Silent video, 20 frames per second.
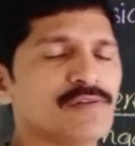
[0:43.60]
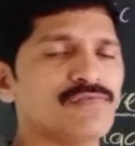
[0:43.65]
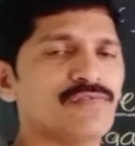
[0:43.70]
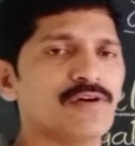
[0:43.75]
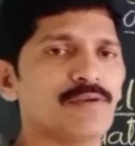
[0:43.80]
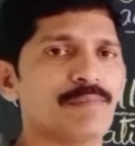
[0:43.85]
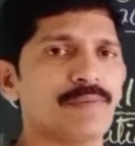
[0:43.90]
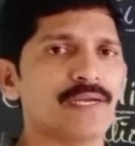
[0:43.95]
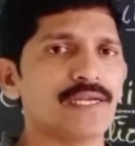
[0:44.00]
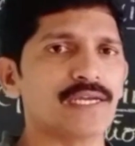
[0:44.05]

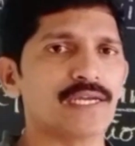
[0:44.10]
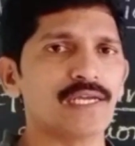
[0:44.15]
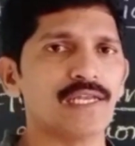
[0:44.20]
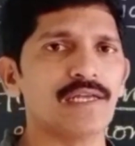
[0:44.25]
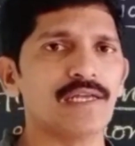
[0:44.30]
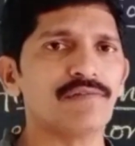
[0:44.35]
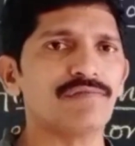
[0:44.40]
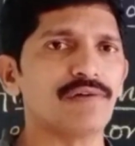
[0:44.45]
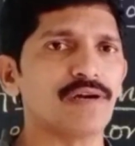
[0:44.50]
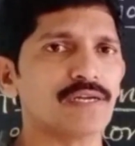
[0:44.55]
for
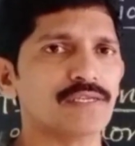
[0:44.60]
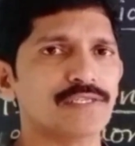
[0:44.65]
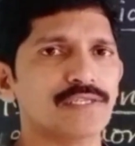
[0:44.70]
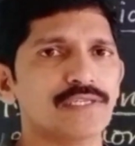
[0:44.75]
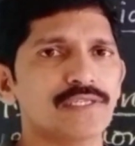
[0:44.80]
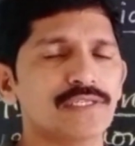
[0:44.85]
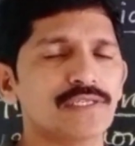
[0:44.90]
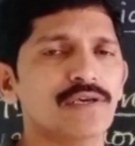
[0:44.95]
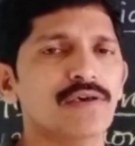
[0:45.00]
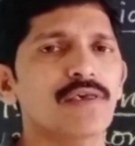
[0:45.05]
particular
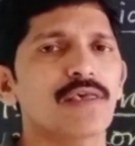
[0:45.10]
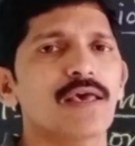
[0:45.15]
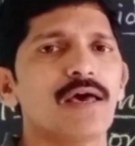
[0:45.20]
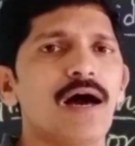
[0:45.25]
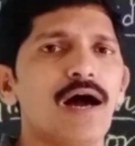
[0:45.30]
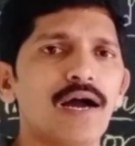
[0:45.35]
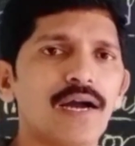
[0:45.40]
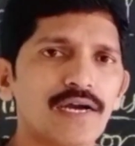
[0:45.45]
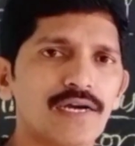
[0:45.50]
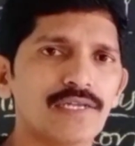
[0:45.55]
functions
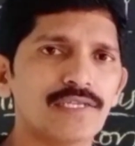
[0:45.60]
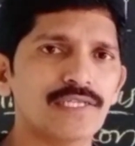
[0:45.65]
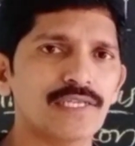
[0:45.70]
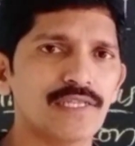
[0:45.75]
occurs